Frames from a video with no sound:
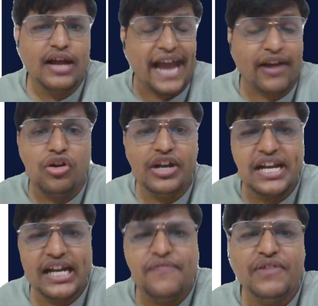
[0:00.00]

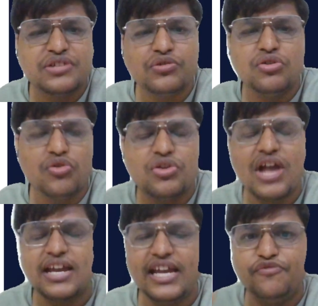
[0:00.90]
Accordingly, we should know
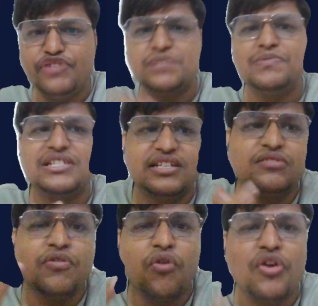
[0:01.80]
na, ki in which
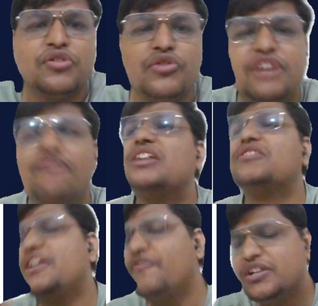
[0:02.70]
business we want to
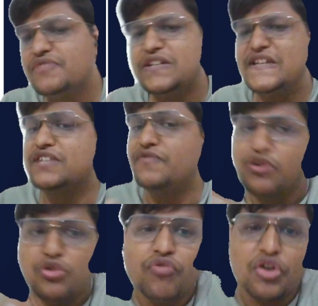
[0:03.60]
invest, in which business we
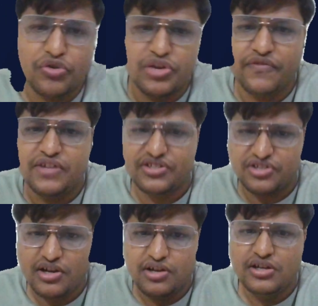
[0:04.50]
don't want to
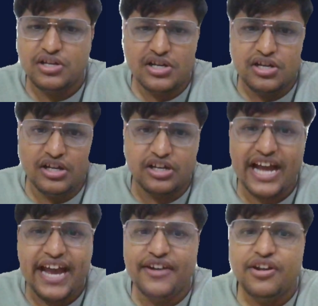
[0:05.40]
invest.
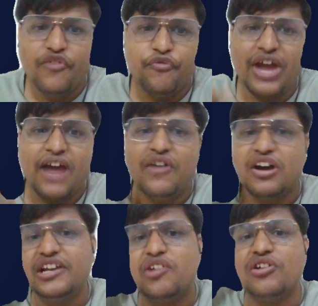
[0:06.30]
Right? We have
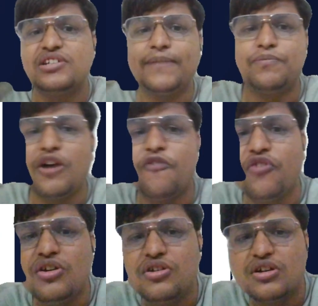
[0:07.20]
heard the concept of
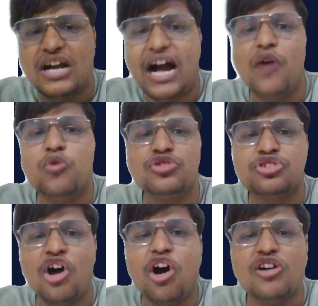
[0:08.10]

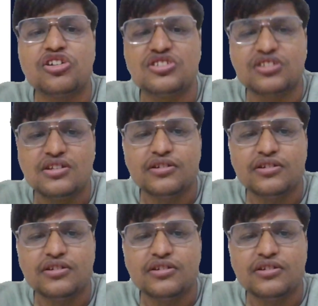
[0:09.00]
cows, dogs,